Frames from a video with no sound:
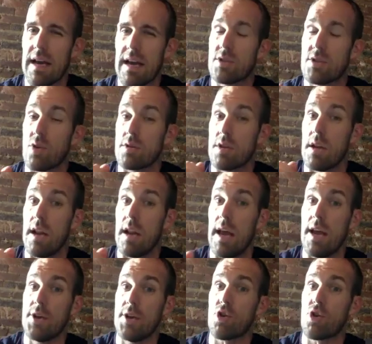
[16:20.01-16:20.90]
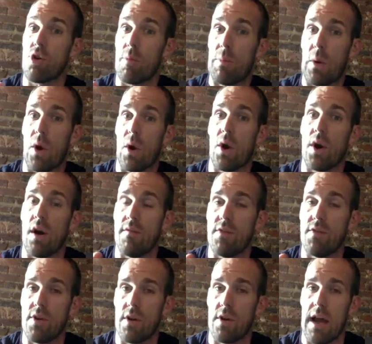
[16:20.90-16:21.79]
So it's an integral part of
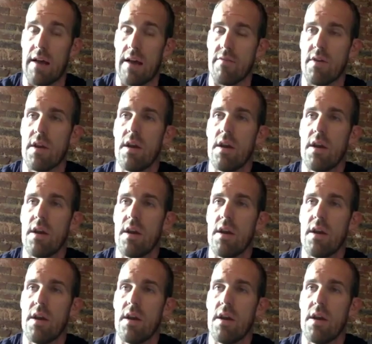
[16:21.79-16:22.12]
your life.